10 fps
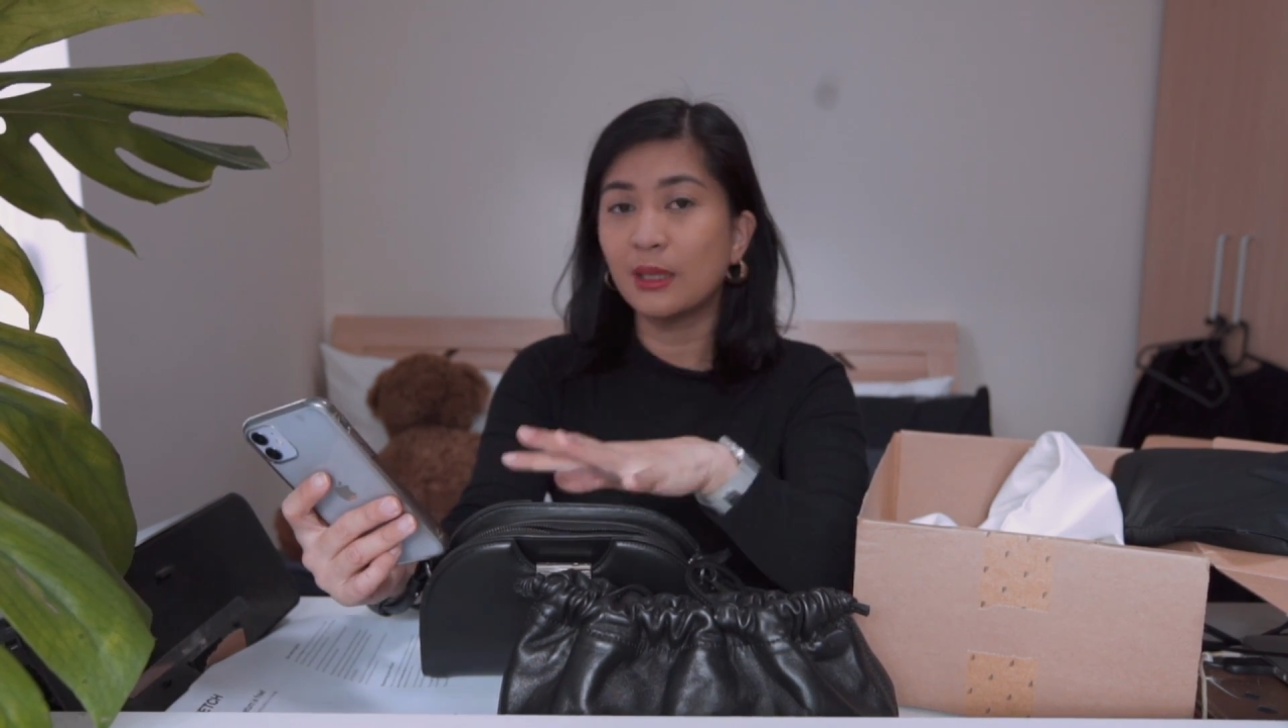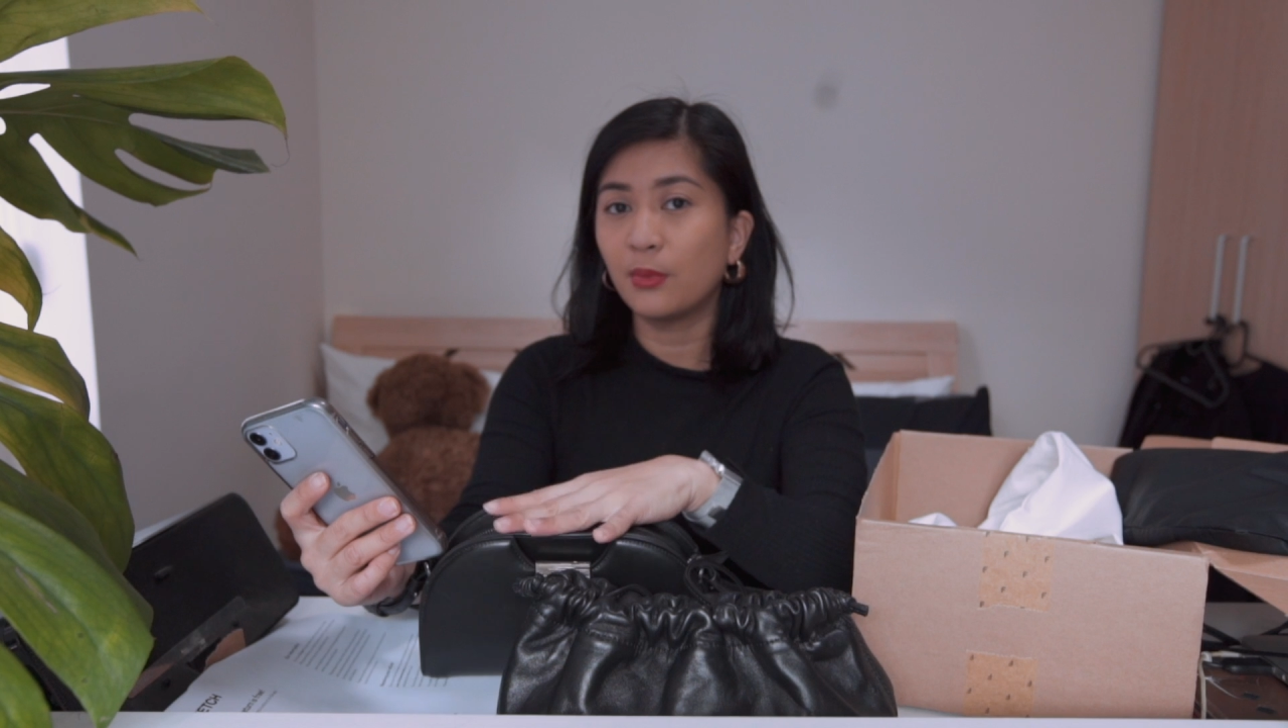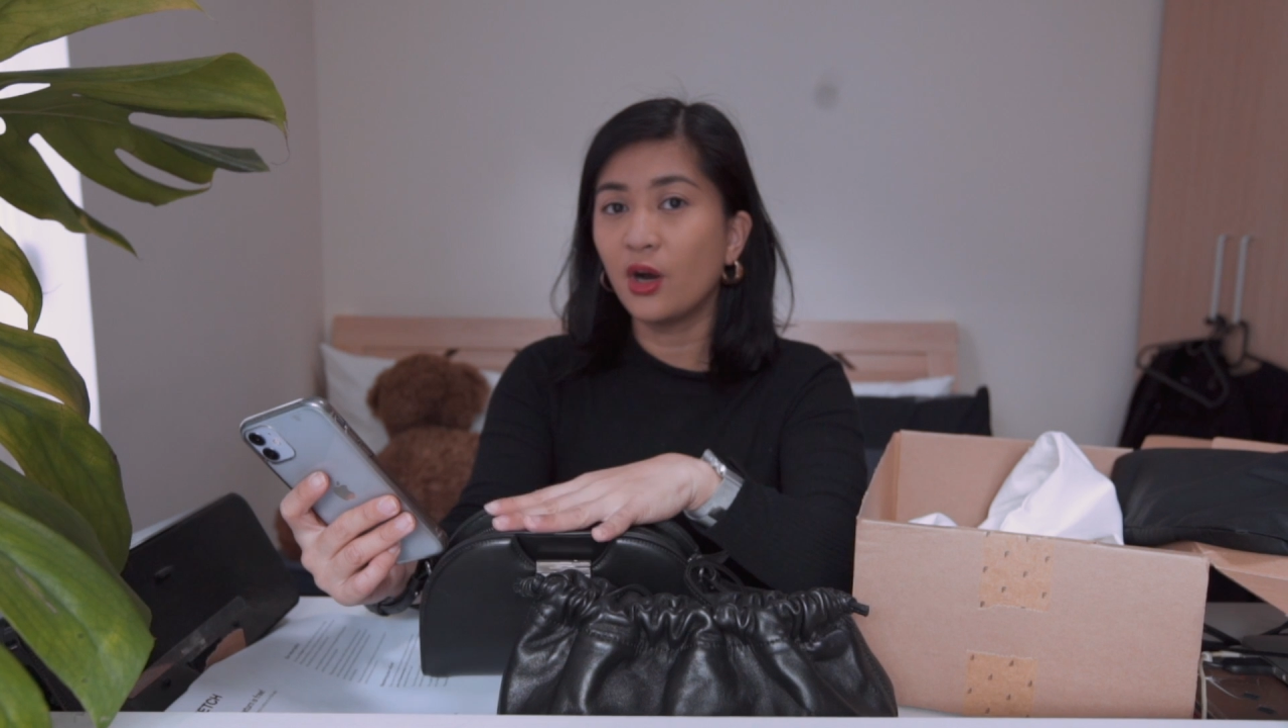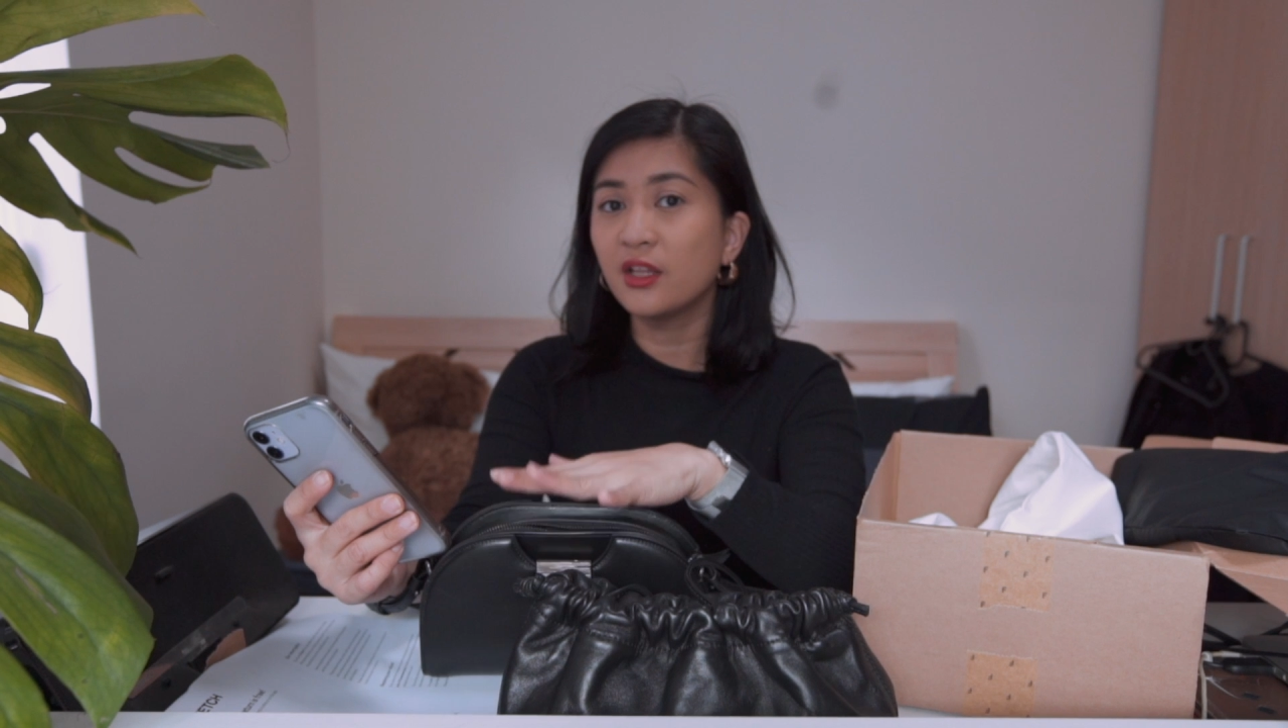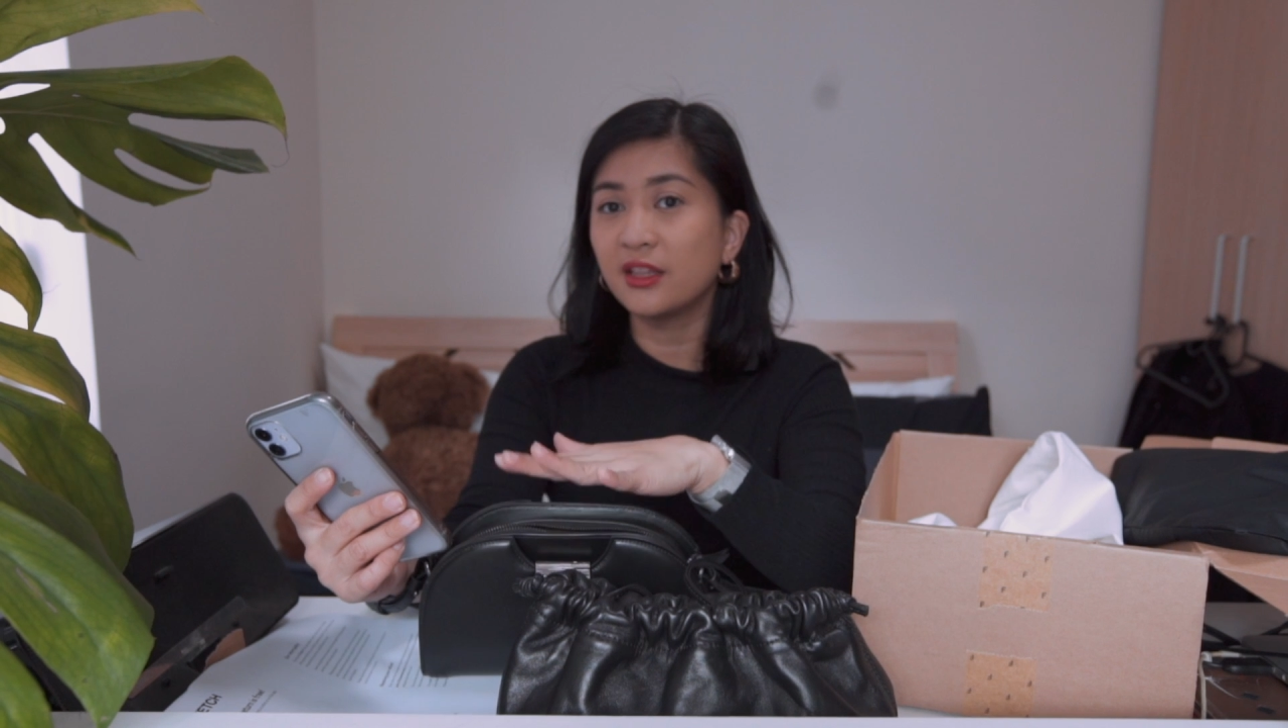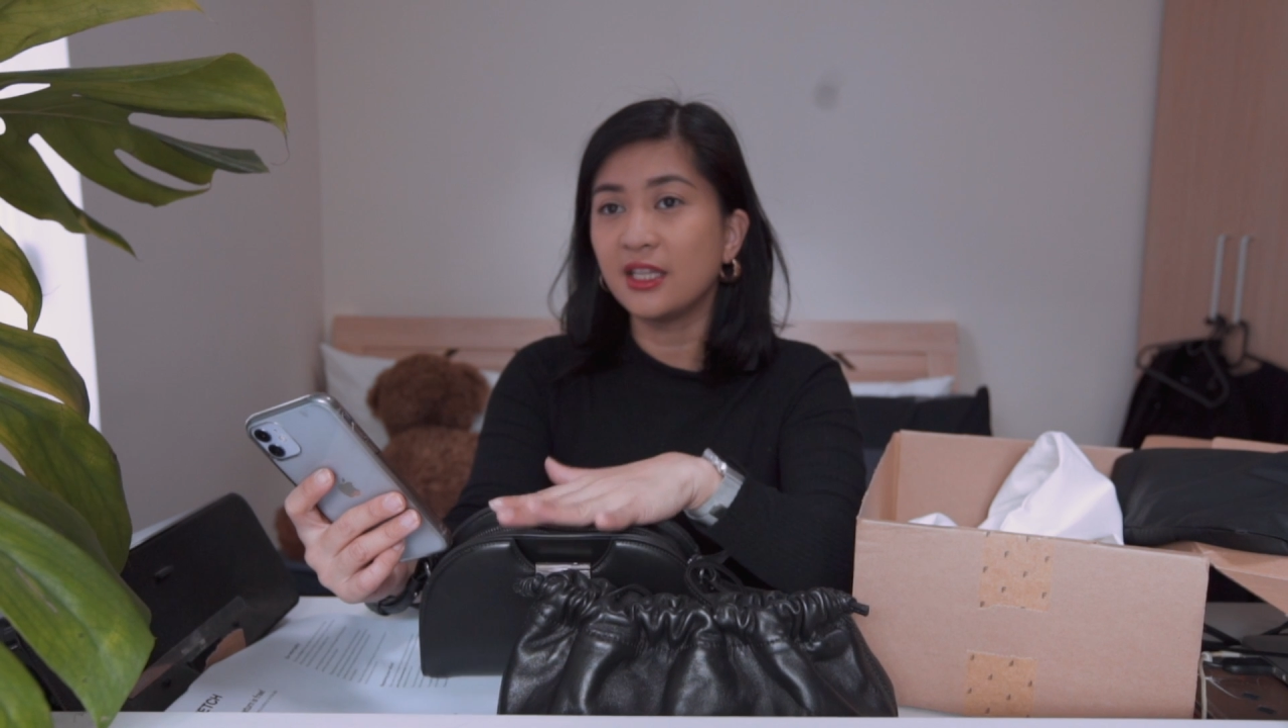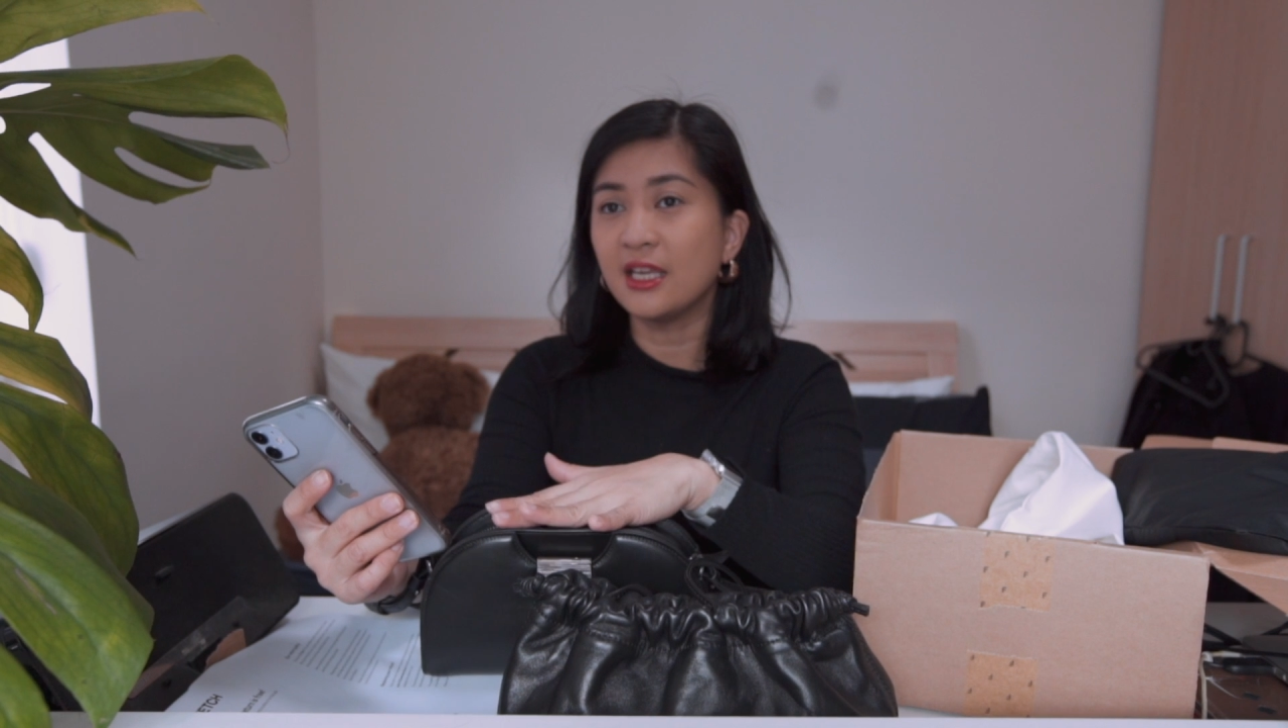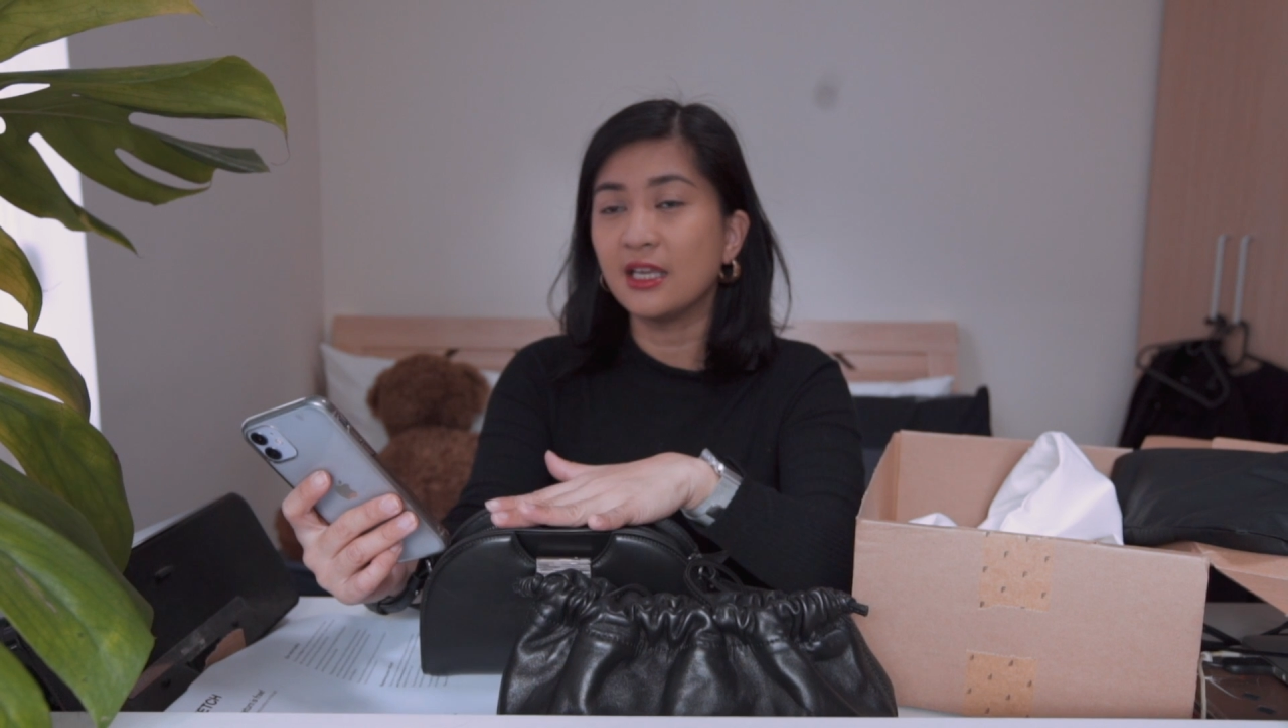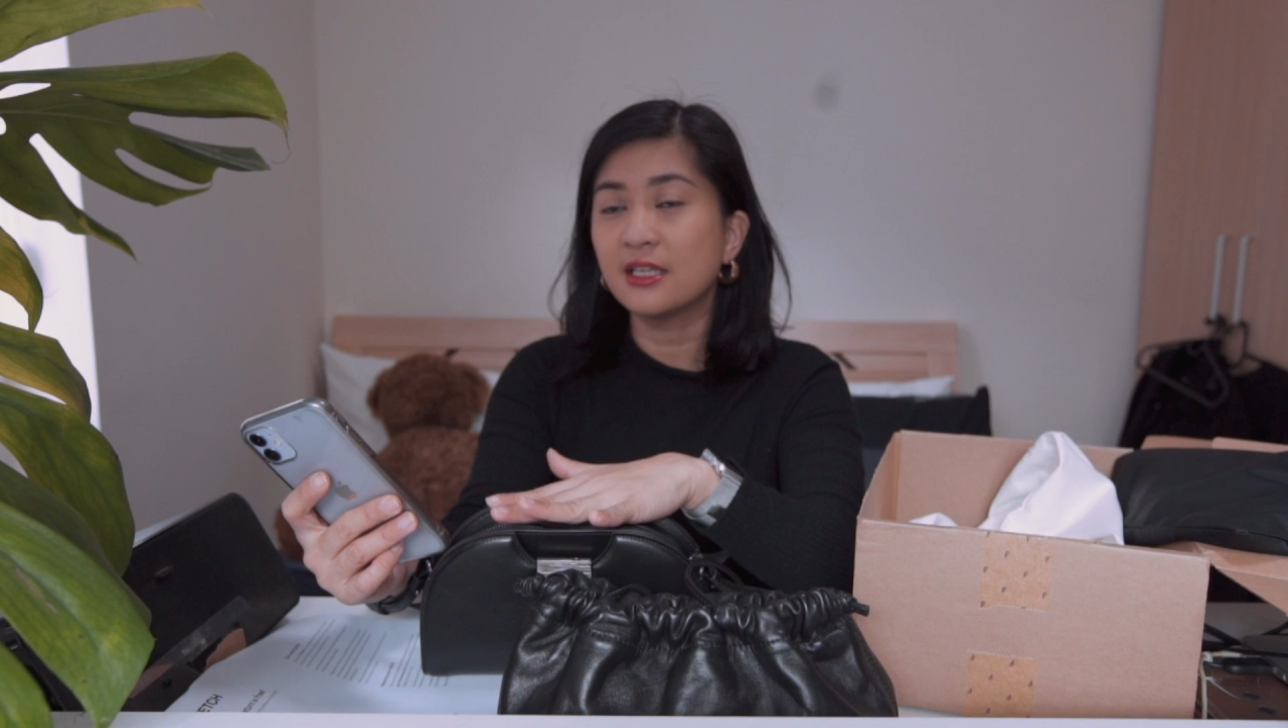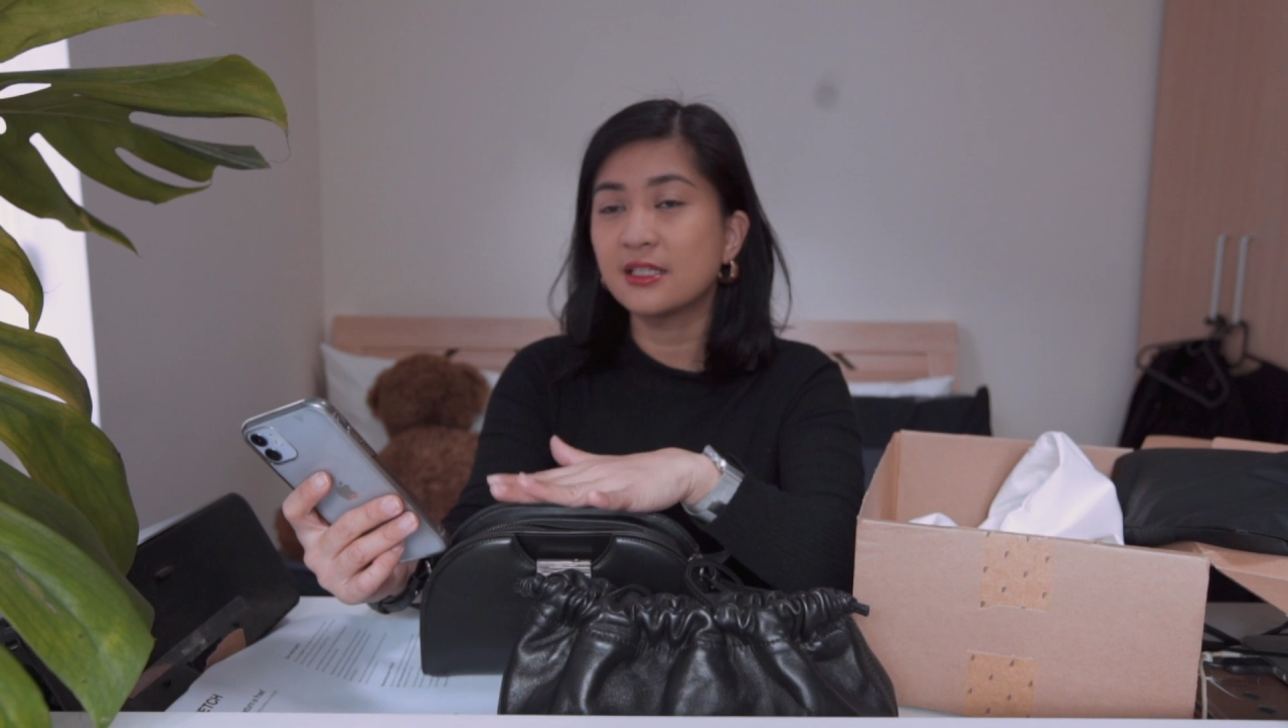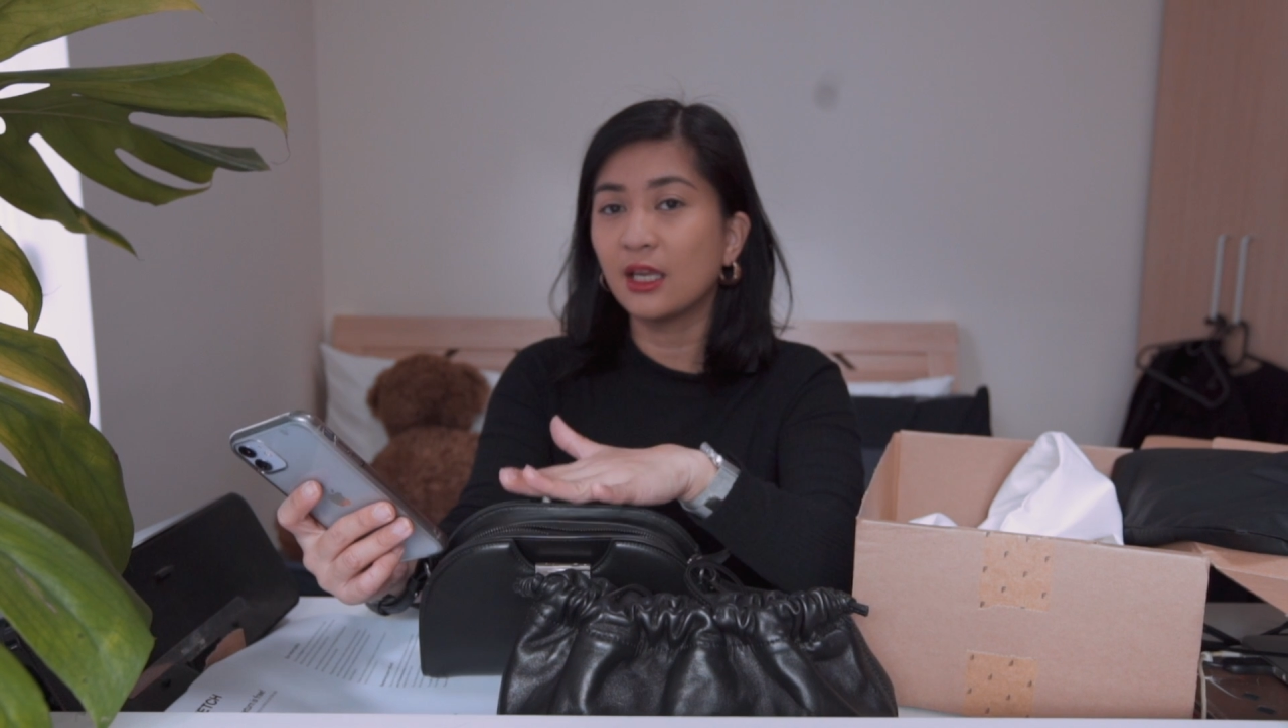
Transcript: bought these,